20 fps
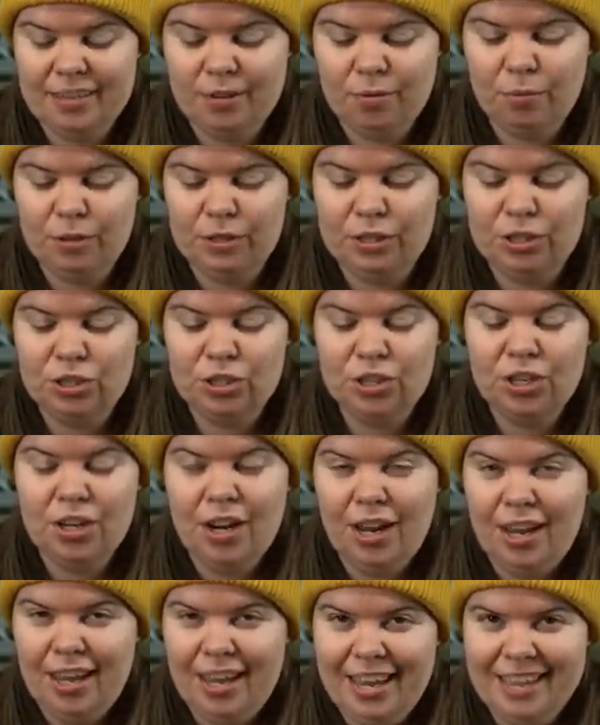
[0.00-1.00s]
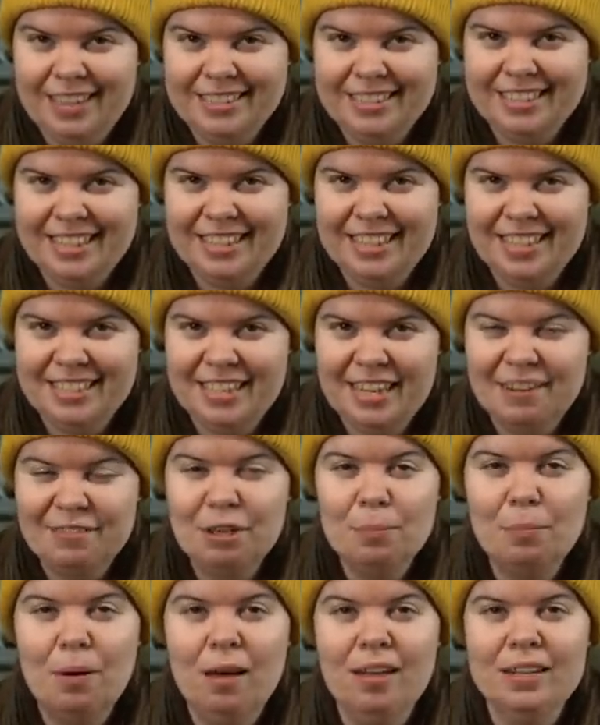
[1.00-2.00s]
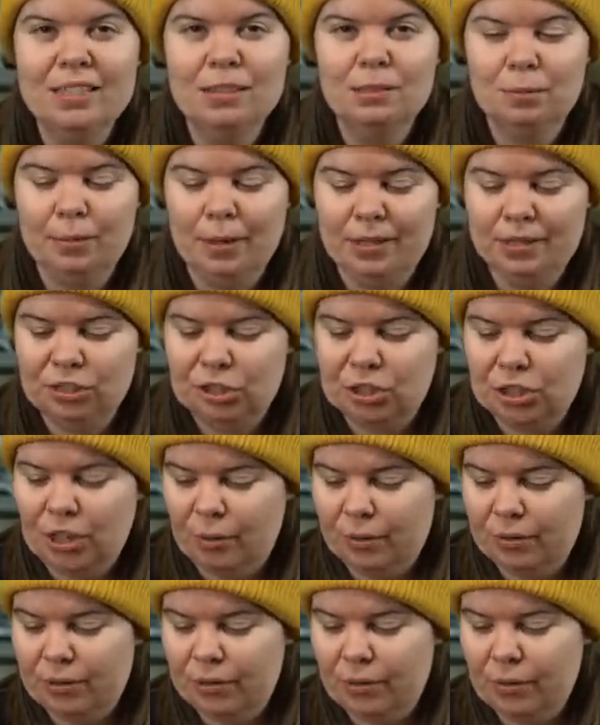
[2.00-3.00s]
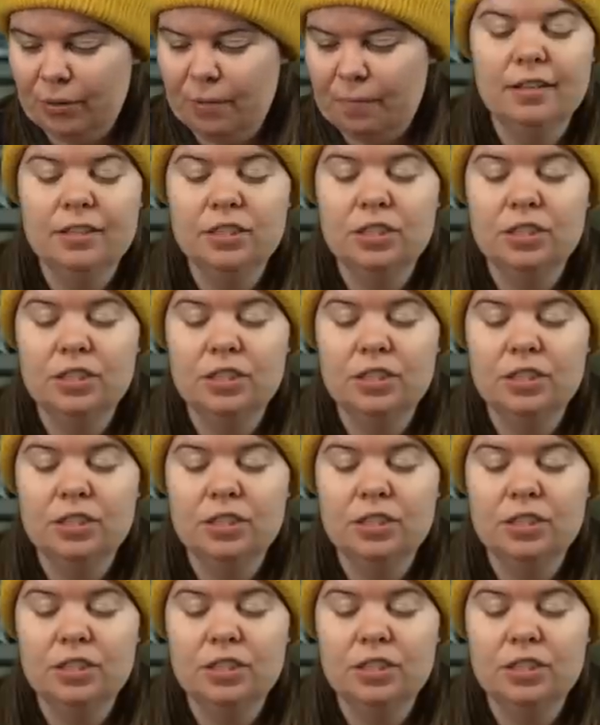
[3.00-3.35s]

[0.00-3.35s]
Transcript: which is in this lovely box I'm about to share with you.